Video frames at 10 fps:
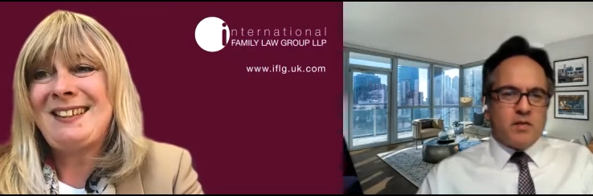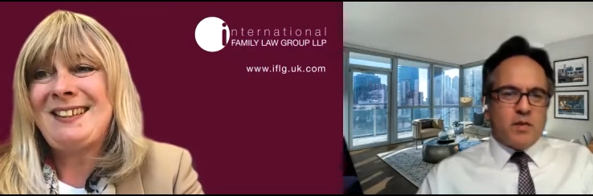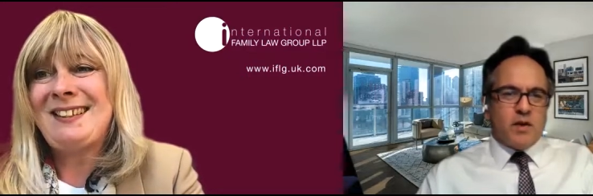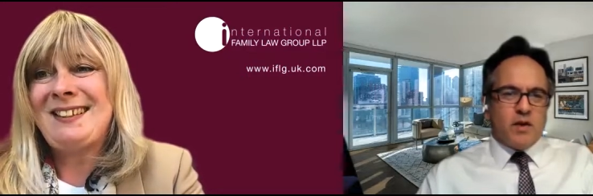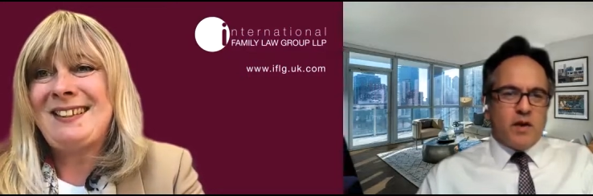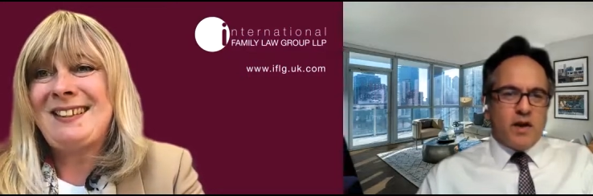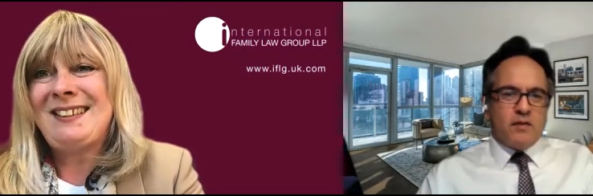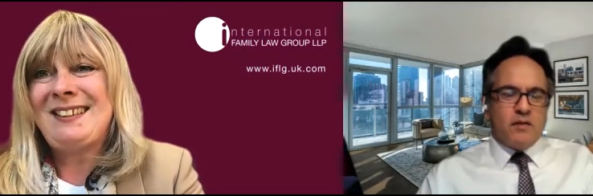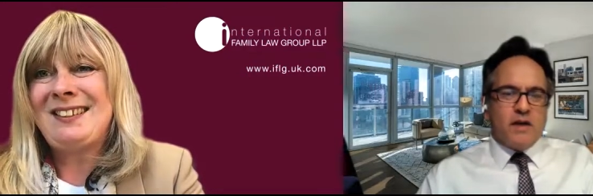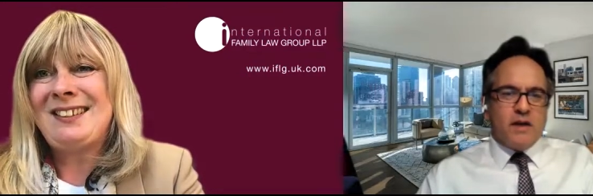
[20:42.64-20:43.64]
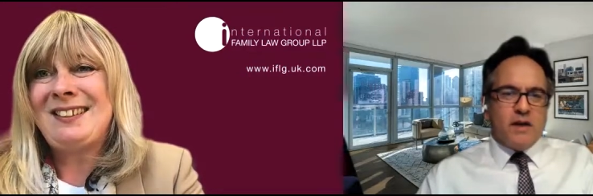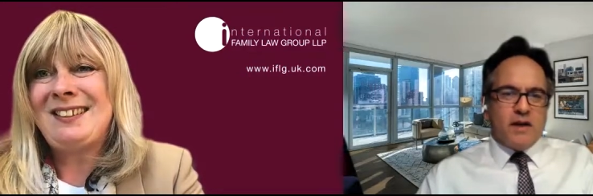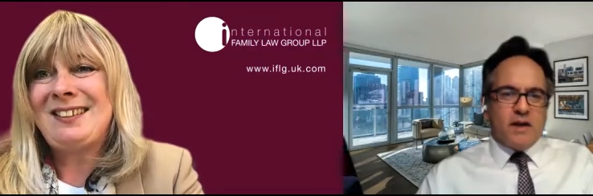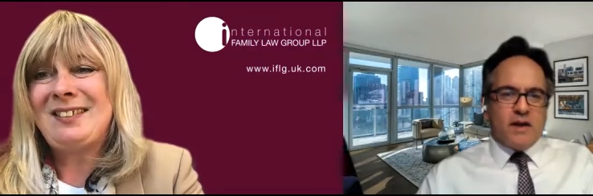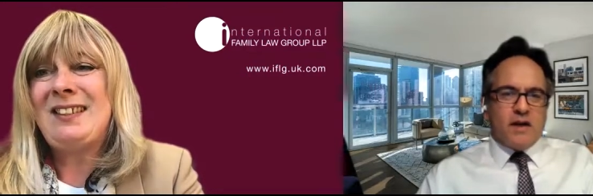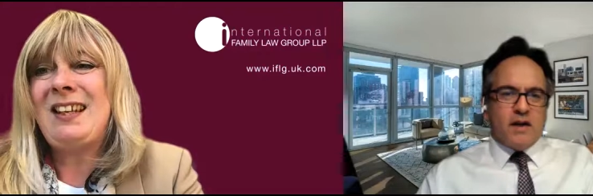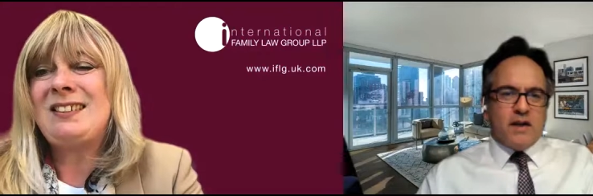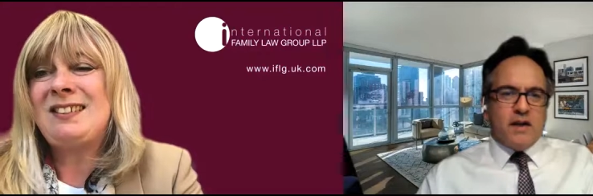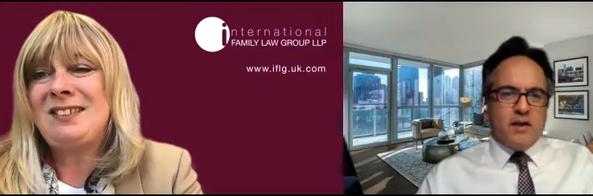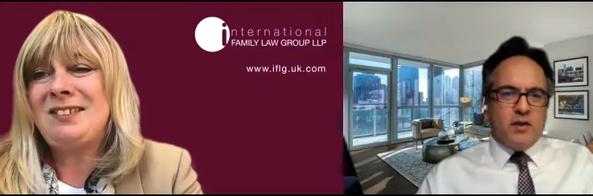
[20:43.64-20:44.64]
Speaker 1: where you have uh, an
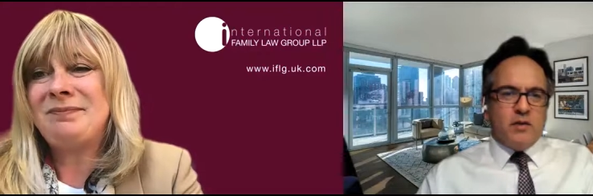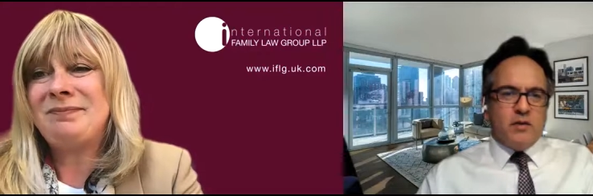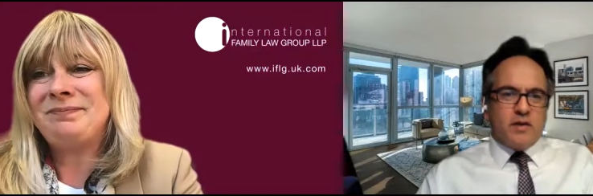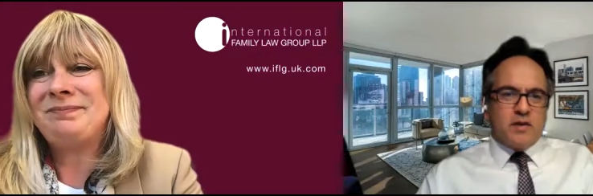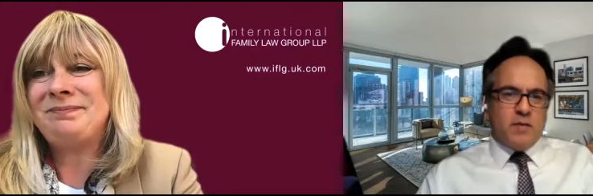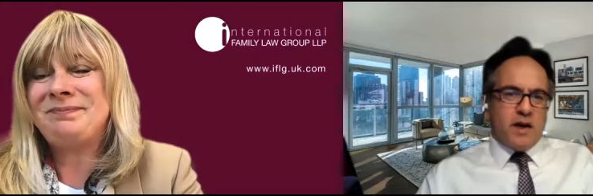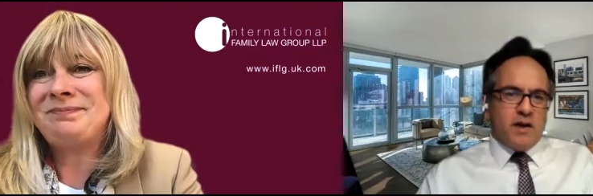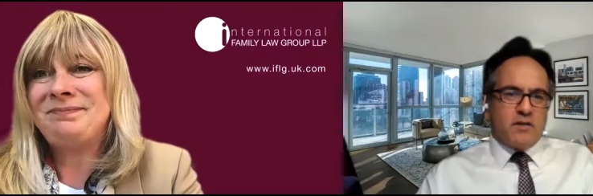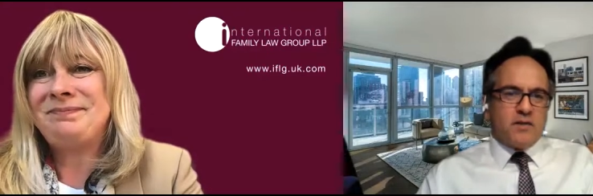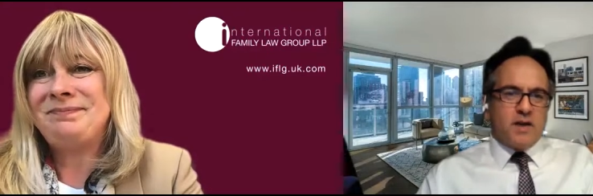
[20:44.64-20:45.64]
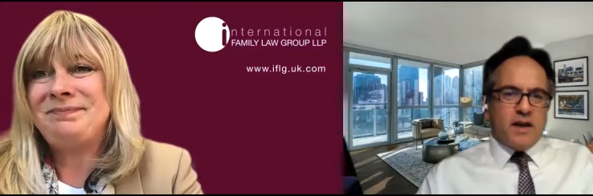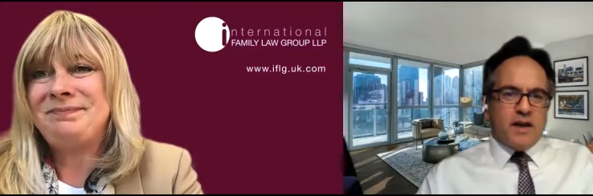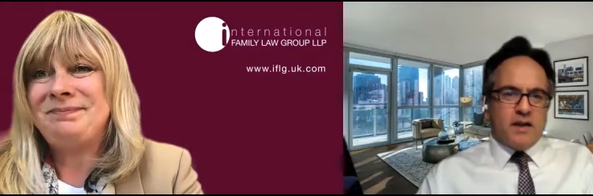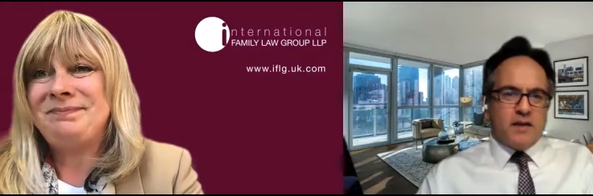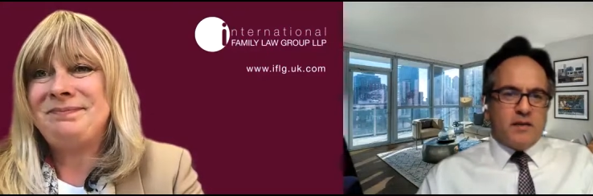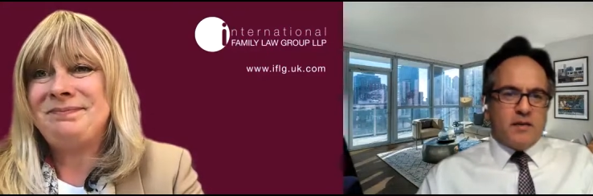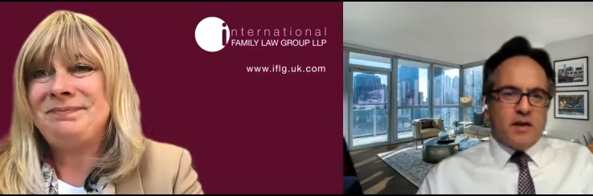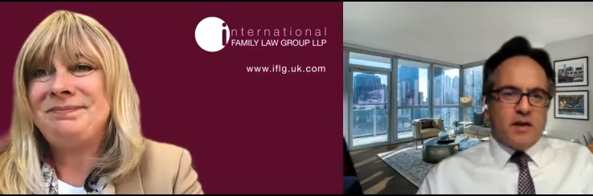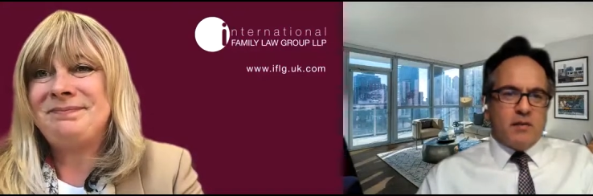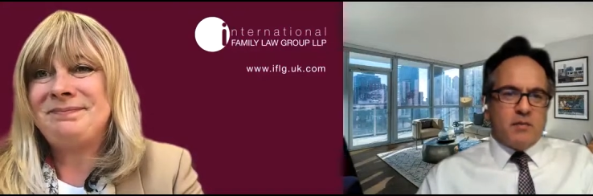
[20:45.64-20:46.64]
EU spouse and a,
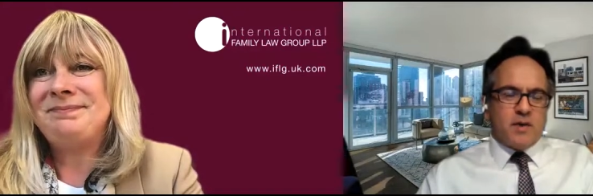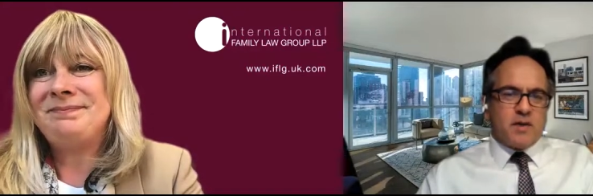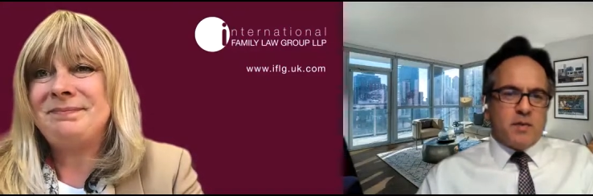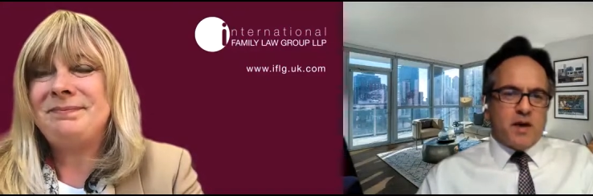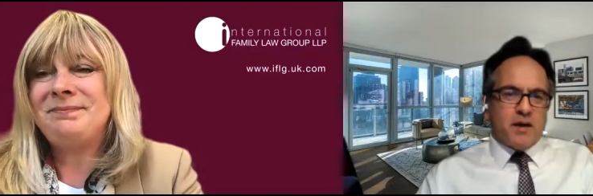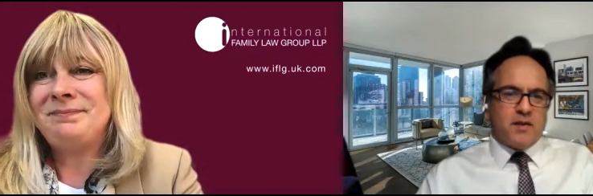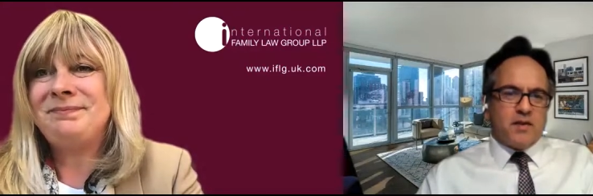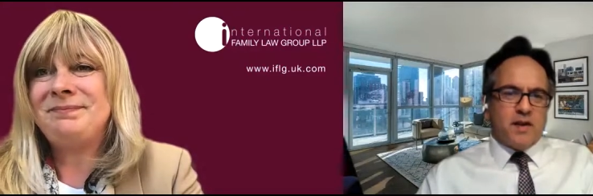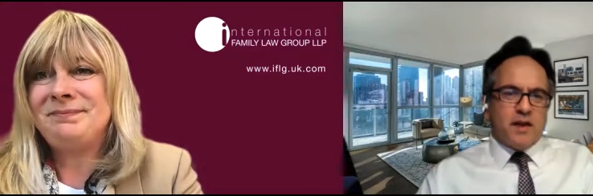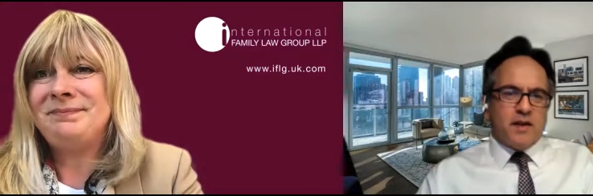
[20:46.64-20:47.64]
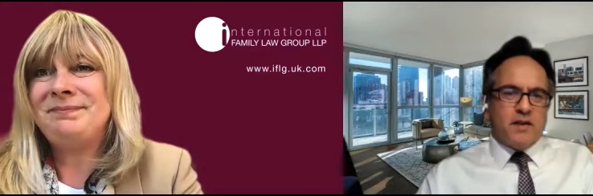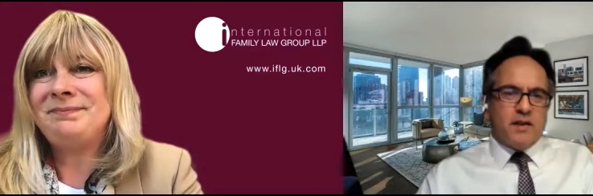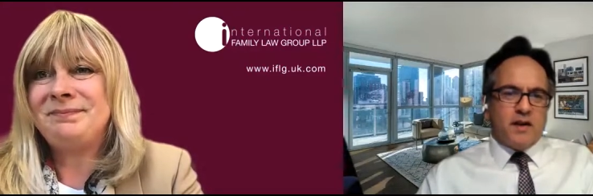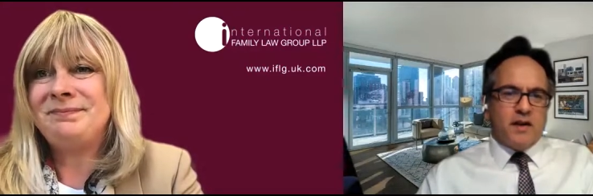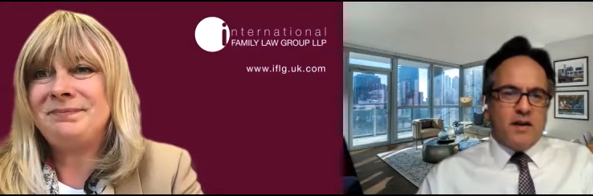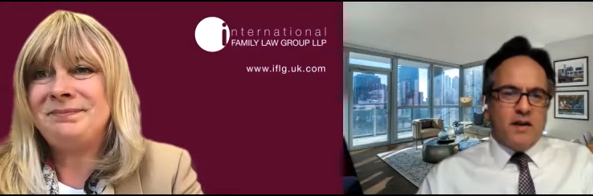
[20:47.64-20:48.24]
a British spouse, and uh,